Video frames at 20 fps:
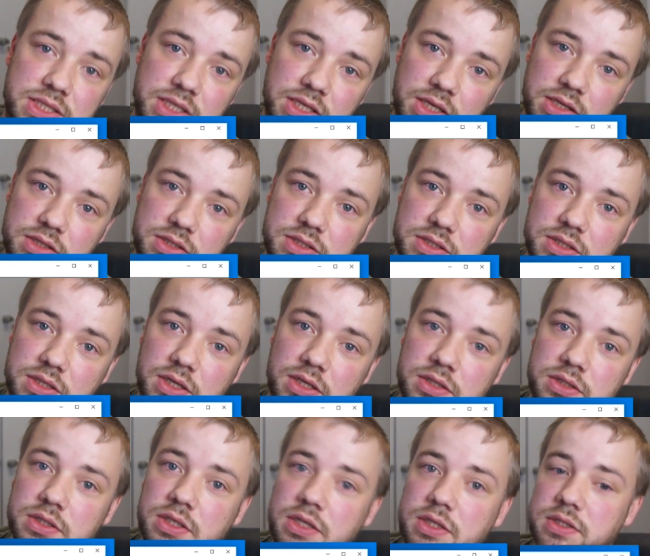thing is
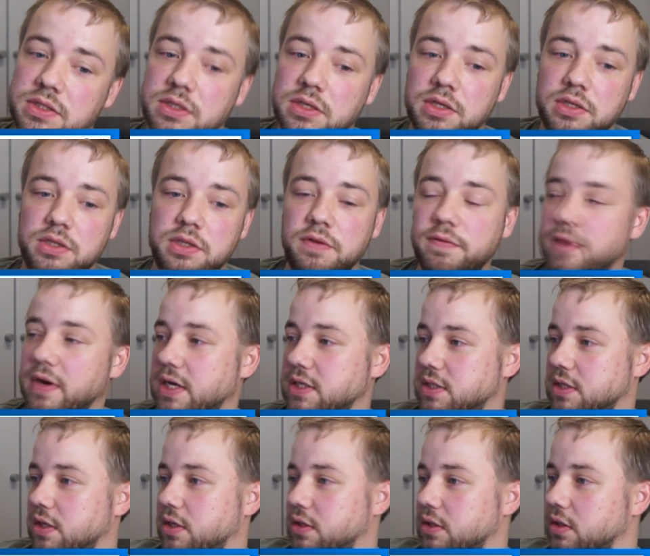it needs a
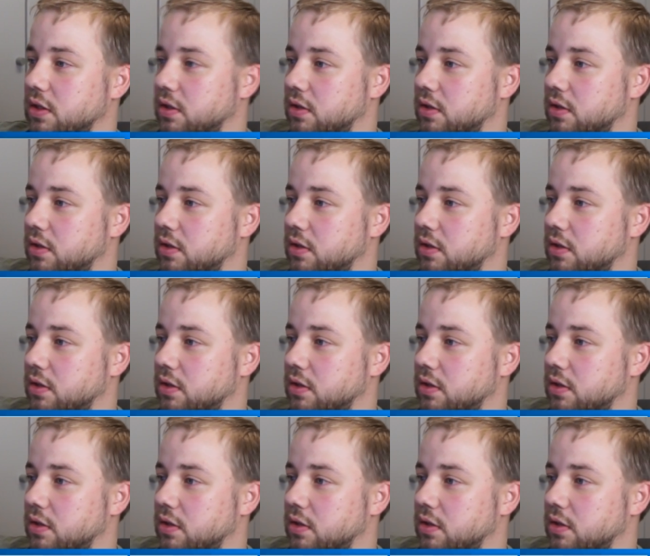device ID.